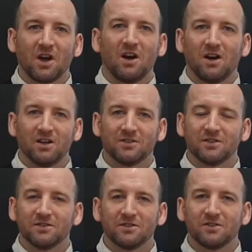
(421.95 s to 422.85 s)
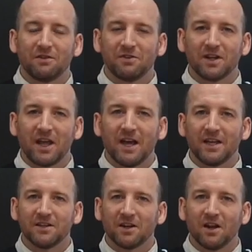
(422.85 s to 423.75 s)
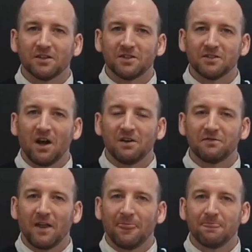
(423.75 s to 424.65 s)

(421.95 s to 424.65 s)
cars and stuff like that in the classes that I've done.